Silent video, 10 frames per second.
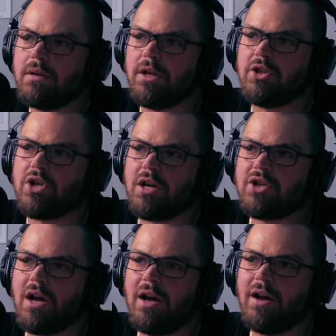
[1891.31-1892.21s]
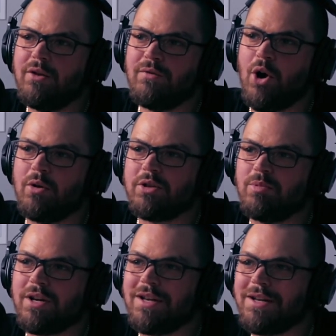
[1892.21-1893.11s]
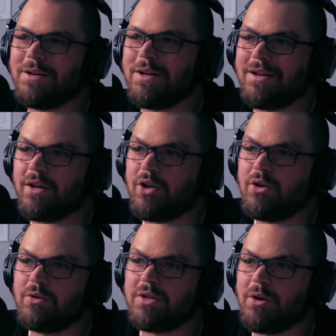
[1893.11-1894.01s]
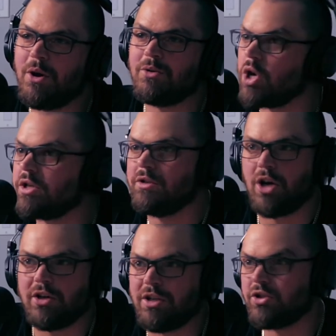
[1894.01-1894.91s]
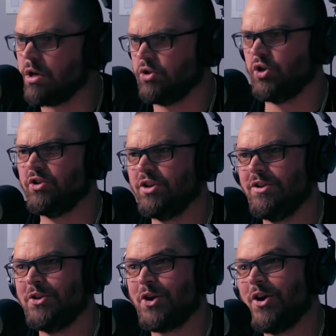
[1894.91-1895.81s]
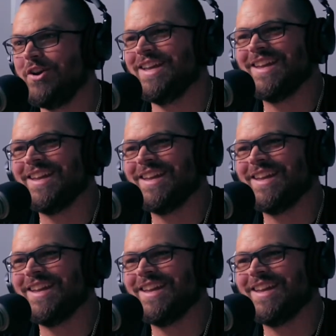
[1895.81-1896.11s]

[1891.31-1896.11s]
You're Josh. You've always been a huge. You're always Josh Hill on the card.